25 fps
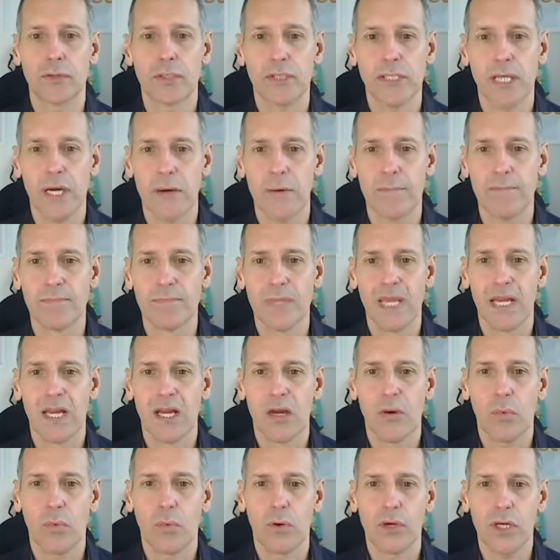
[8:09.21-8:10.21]
So
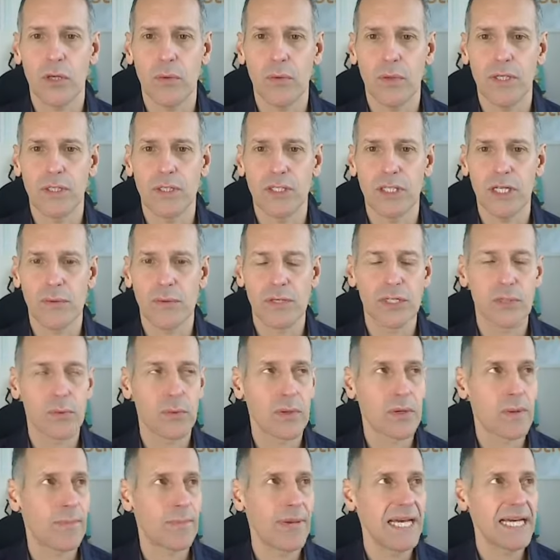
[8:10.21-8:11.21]
what you want to do is you
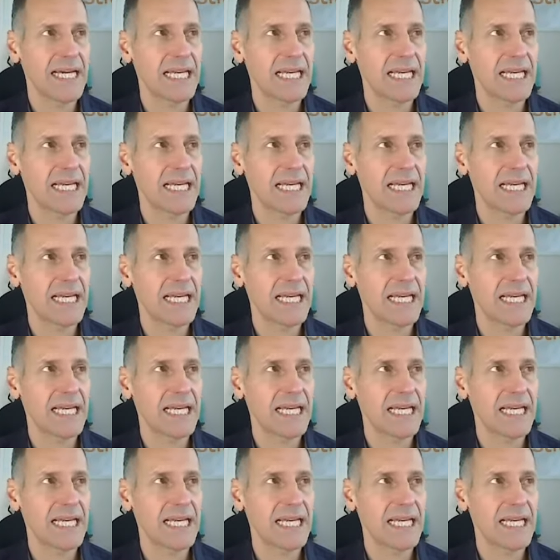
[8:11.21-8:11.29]
want to